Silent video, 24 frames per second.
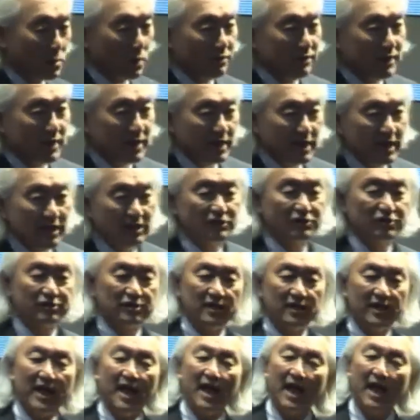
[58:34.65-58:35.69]
when they, each
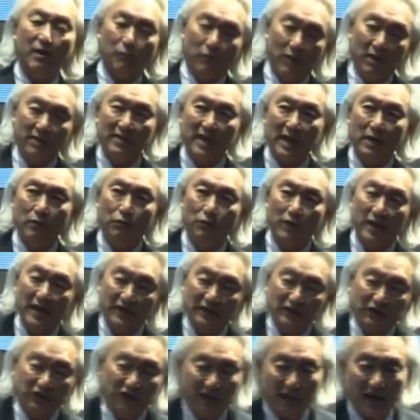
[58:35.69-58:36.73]
the, when they
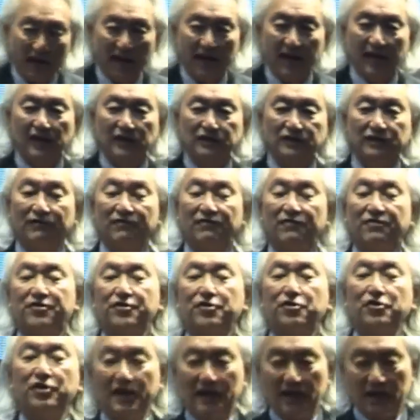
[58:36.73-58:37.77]
reach the age of
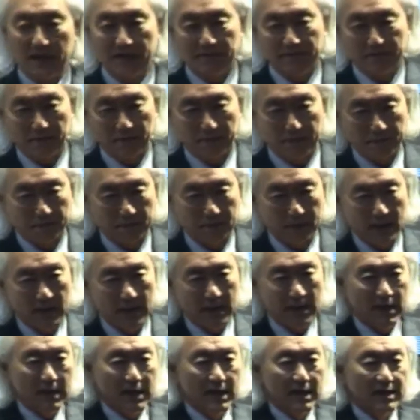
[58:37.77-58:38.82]
30,
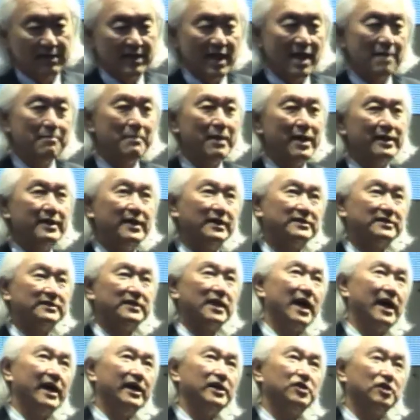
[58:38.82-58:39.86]
they may
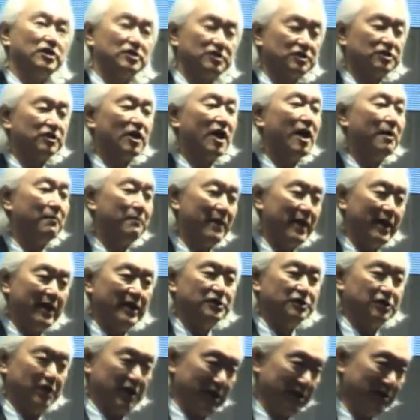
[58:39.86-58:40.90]
decide to stop
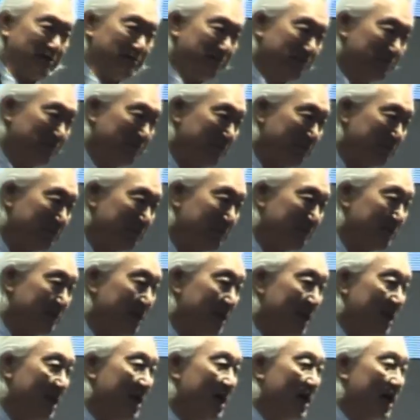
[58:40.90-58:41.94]
aging
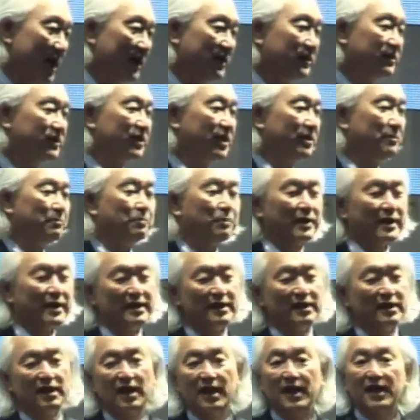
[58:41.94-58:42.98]
and
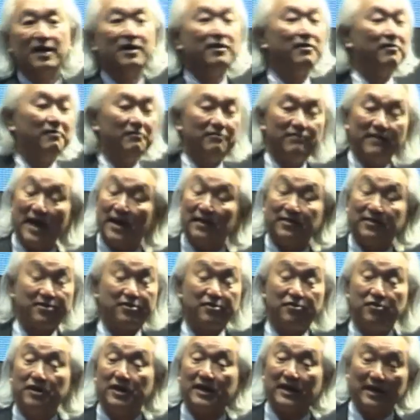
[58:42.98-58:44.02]
simply live
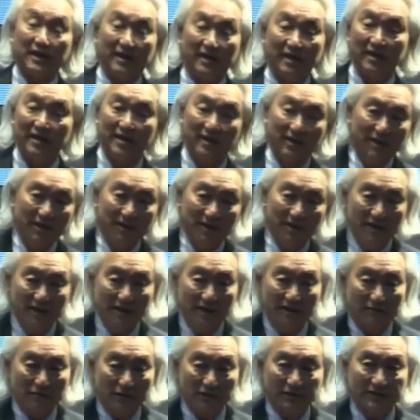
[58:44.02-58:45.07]
at 30
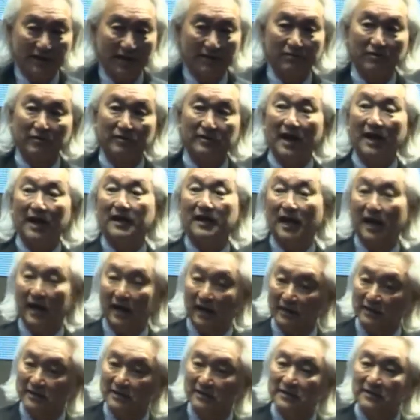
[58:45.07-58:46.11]
for several
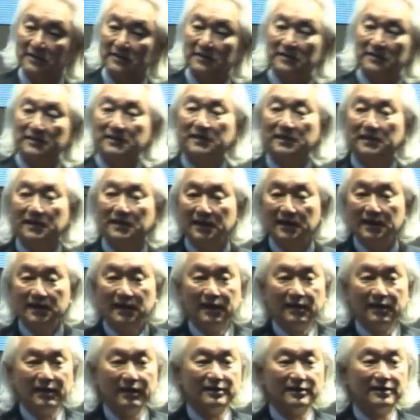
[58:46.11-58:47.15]
decades.
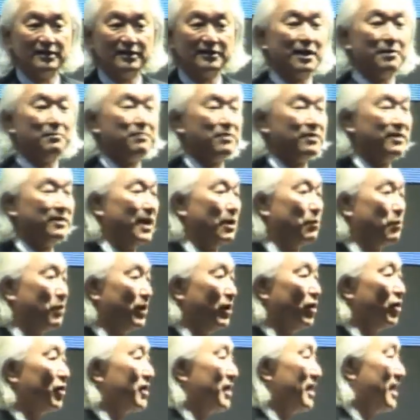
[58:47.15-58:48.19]
This is something that
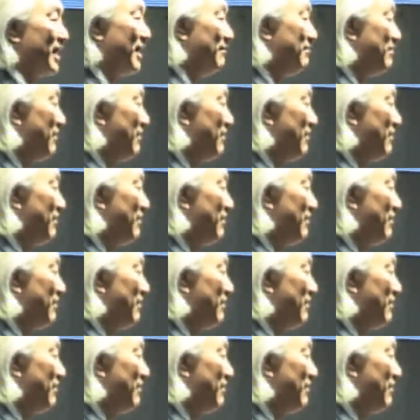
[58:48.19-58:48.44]
we're looking